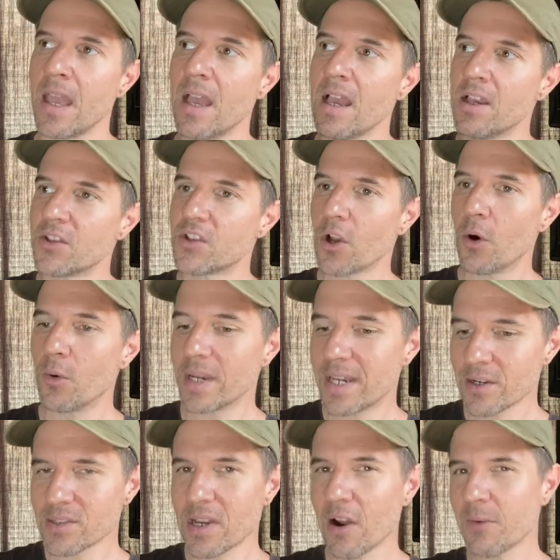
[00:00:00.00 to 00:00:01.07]
So
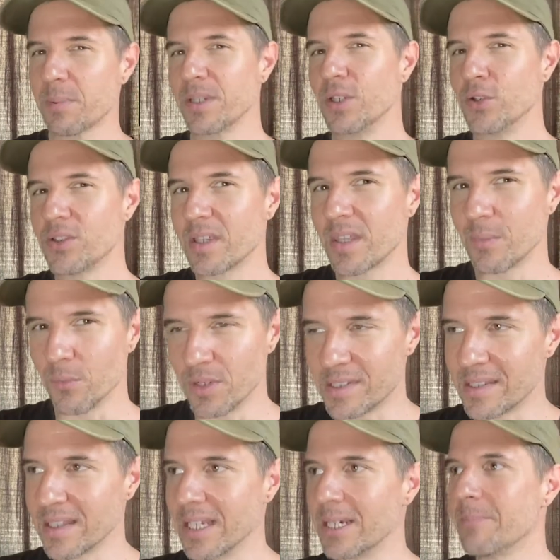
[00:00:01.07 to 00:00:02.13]
here's how I've been using them
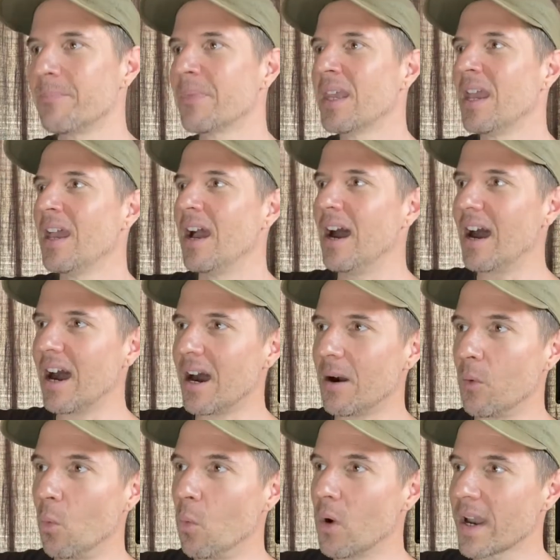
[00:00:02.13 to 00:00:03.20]
recently. Uh,
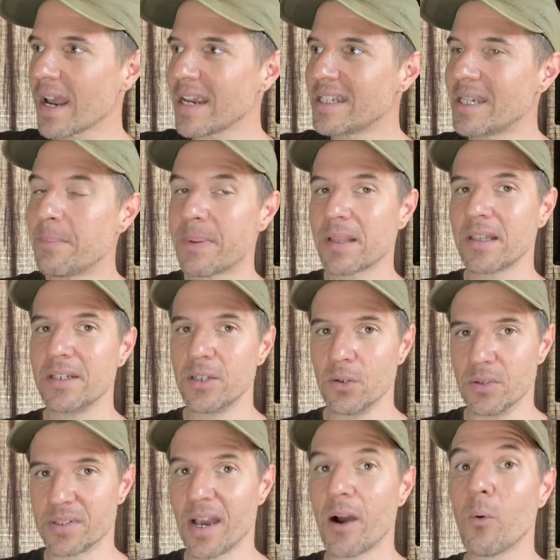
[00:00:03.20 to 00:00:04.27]
what I typically do
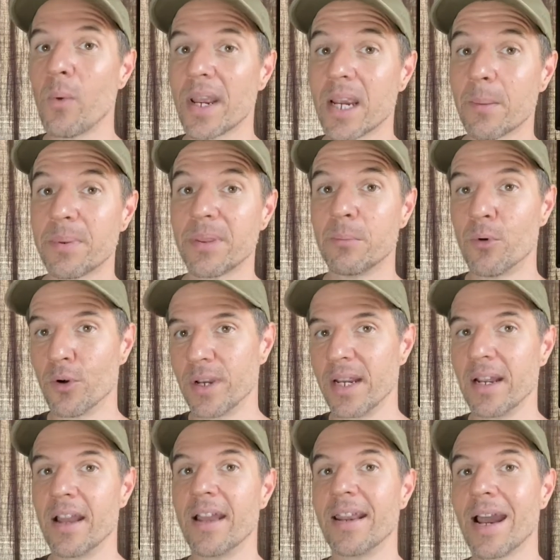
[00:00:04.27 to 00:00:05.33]
is I'll wake up in the
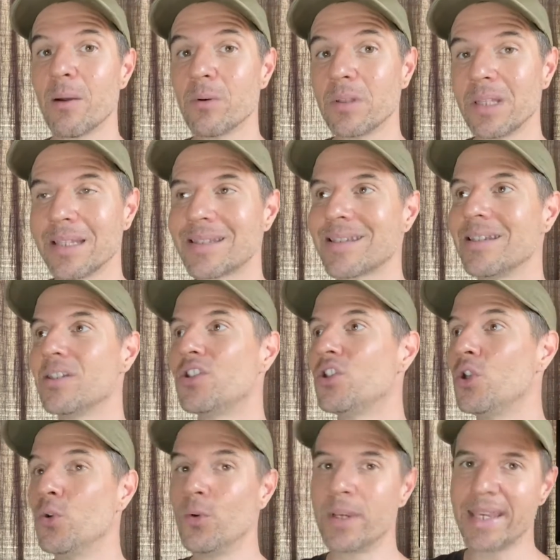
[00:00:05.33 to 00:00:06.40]
morning and I will listen
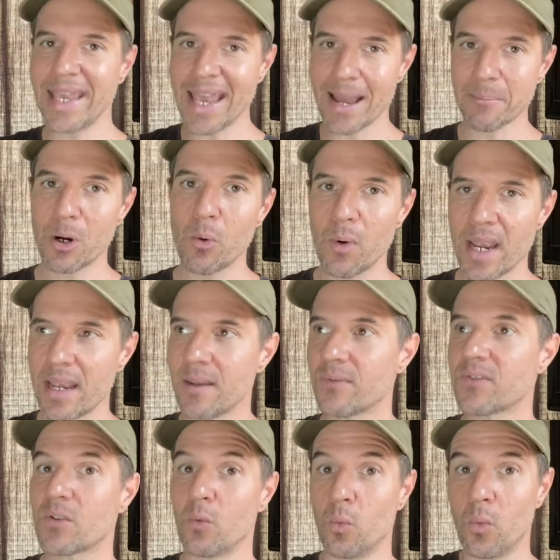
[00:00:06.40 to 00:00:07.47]
to gamma
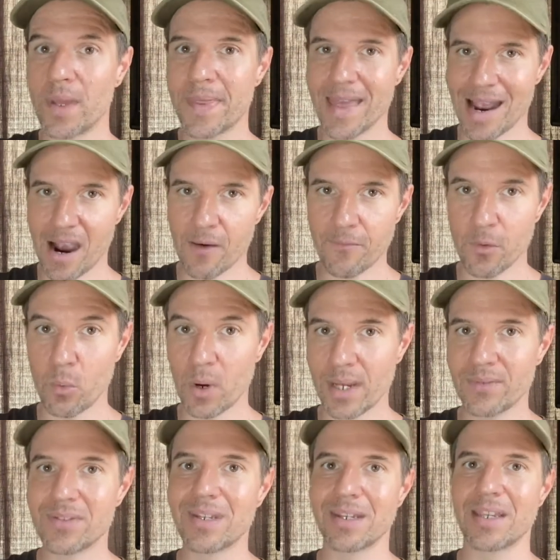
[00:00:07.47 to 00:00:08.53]
waves with alpha
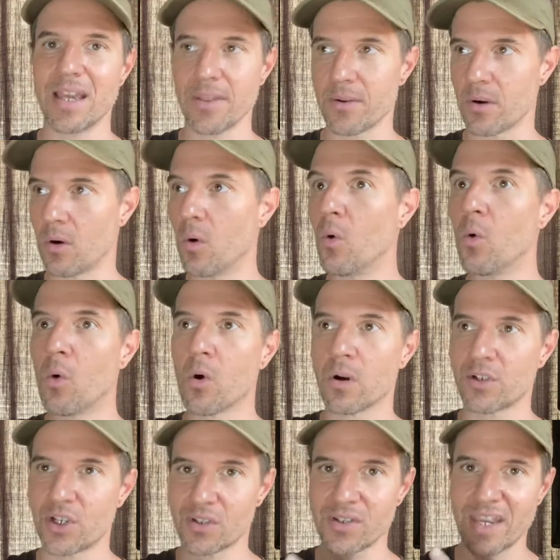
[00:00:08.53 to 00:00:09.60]
waves together, or
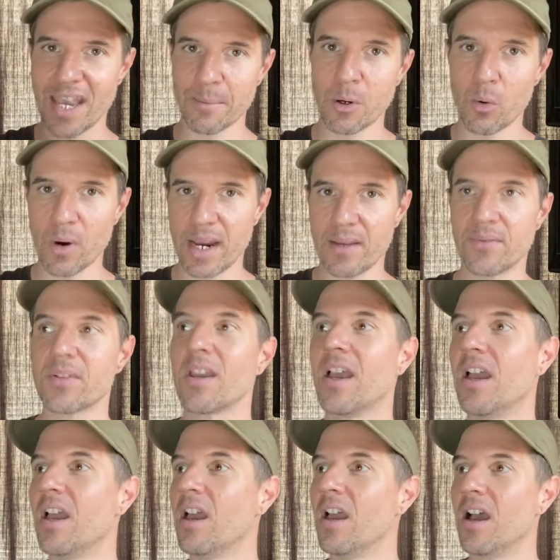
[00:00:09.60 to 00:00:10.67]
just gamma waves,
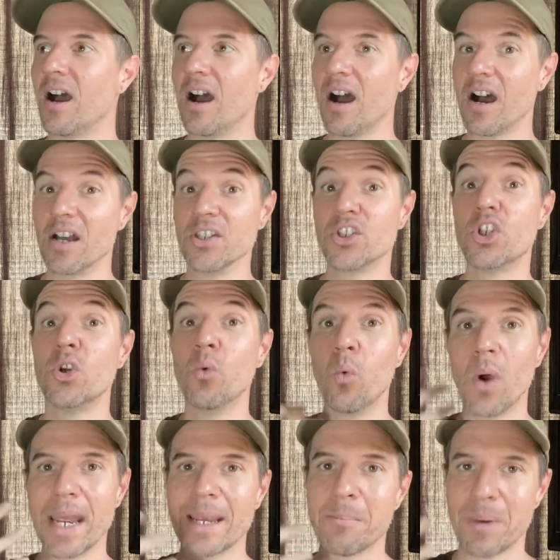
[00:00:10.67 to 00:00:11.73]
uh, to
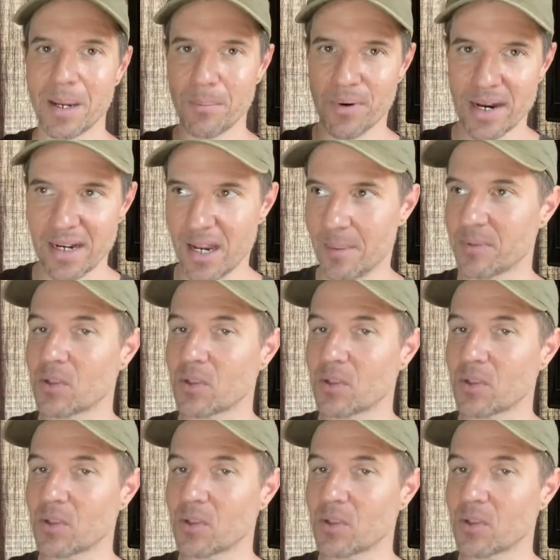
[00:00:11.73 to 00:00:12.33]
wake my brain up.